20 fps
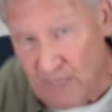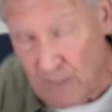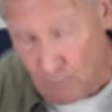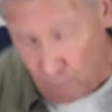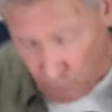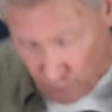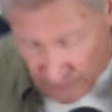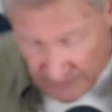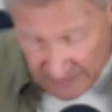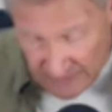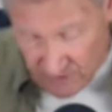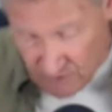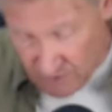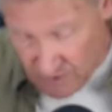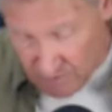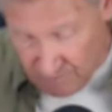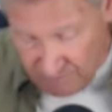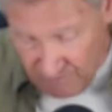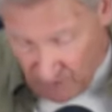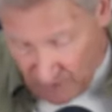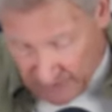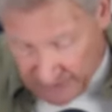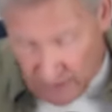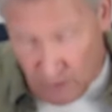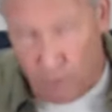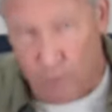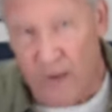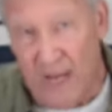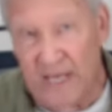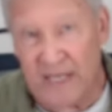We'll get to the falling
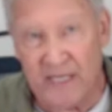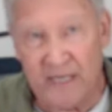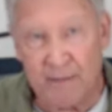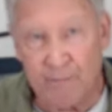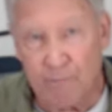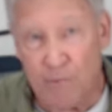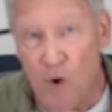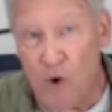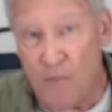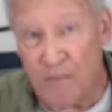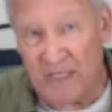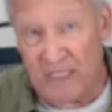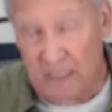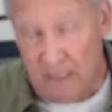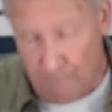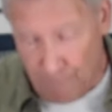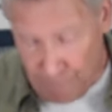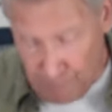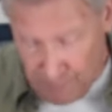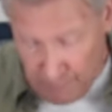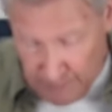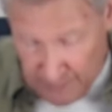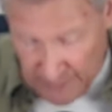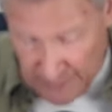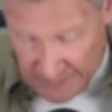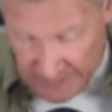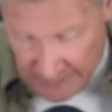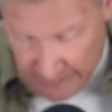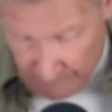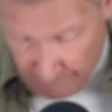away in a moment,
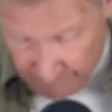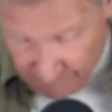but